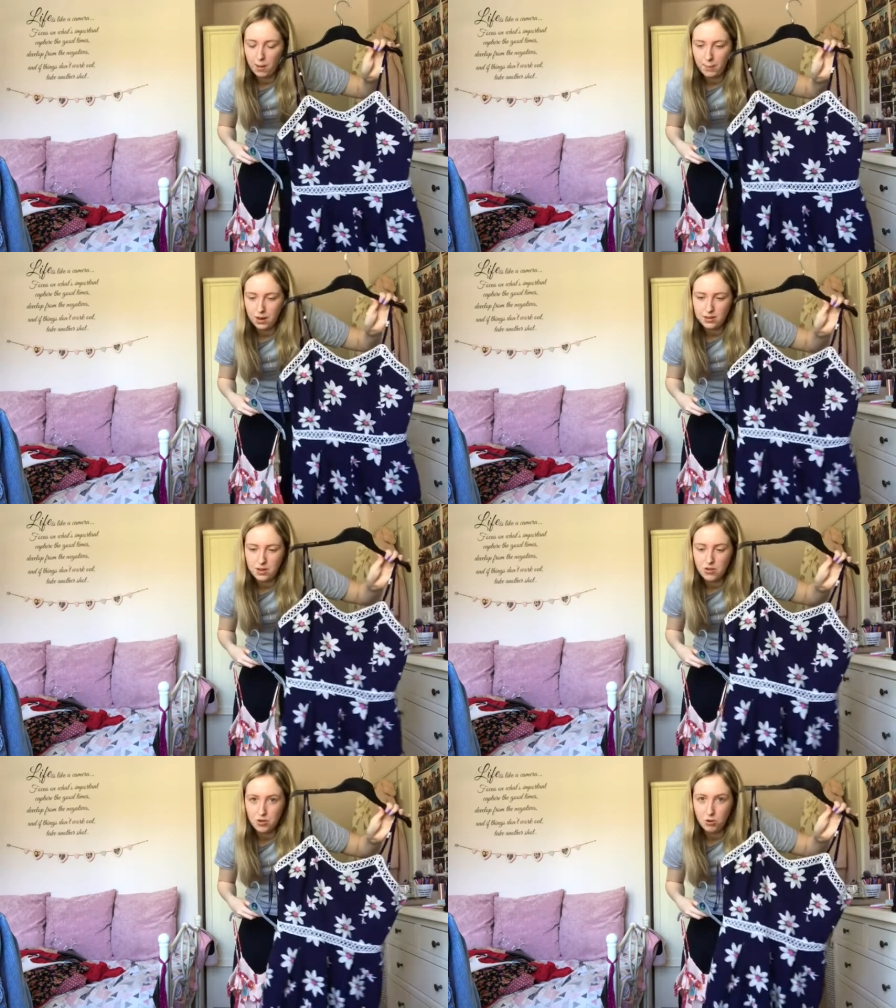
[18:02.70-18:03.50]

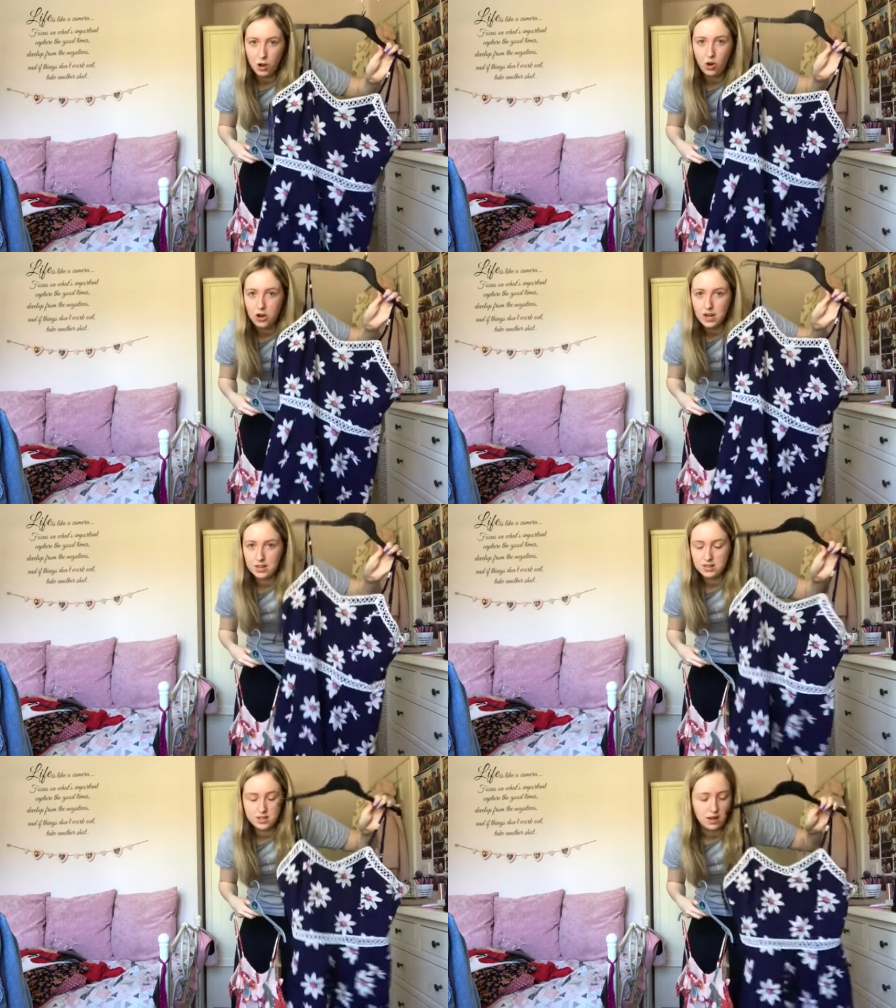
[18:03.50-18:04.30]
Barcelona on like holidays
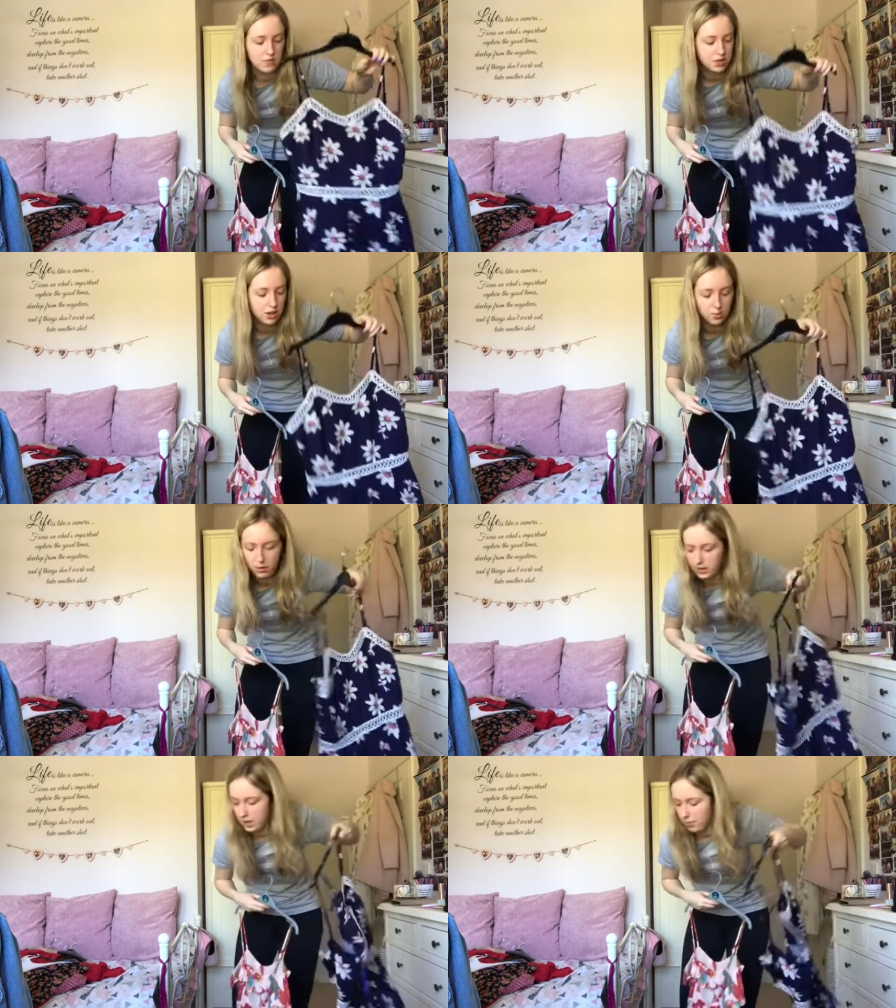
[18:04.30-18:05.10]
and stuff, so I'm going
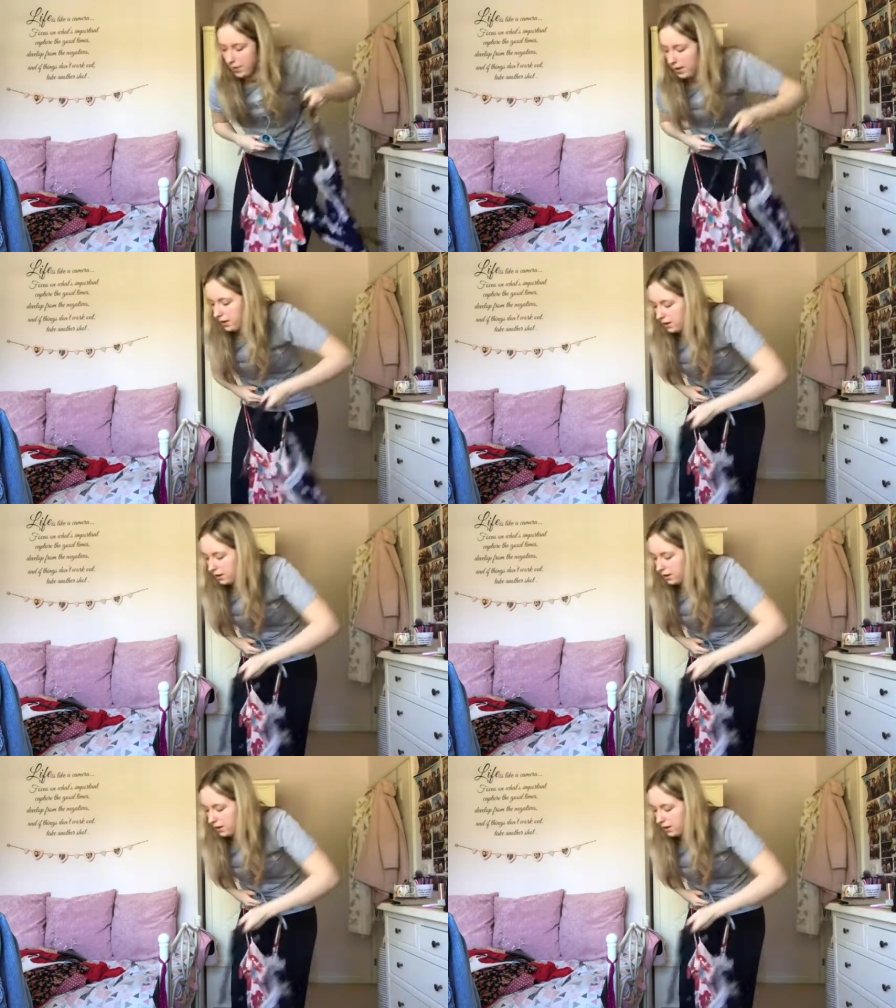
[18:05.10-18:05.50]
to keep that.